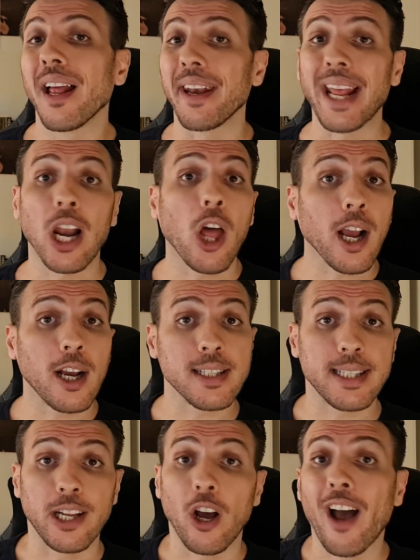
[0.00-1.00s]
Now, like I
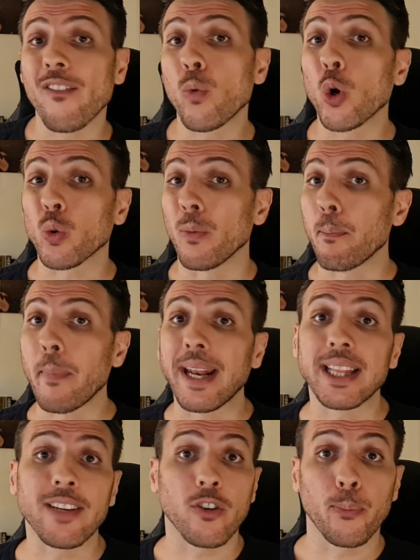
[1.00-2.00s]
said, I've worked with
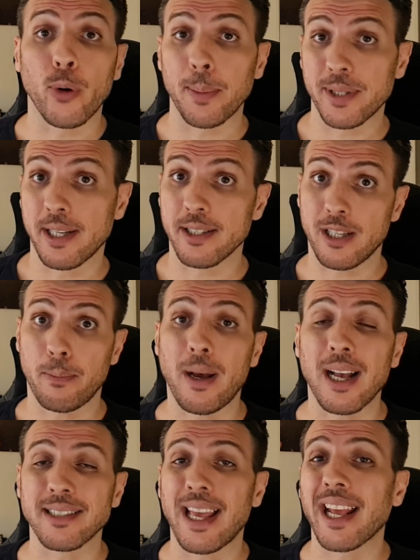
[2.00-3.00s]
many different prep centers in the
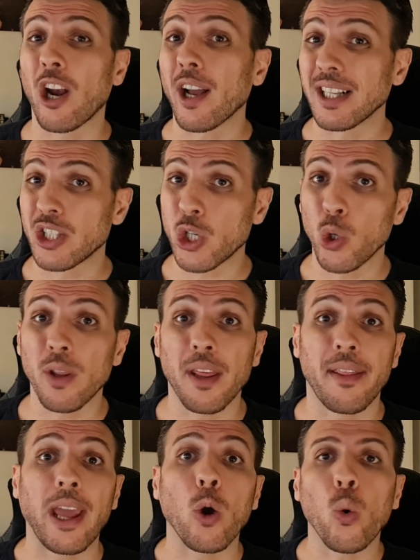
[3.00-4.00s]
past, and I can tell you
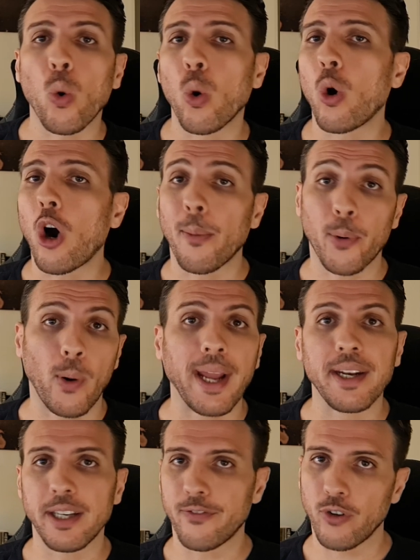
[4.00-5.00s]
that they all
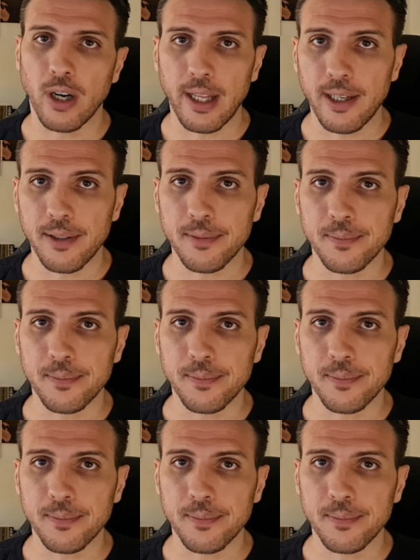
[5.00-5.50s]
operate differently.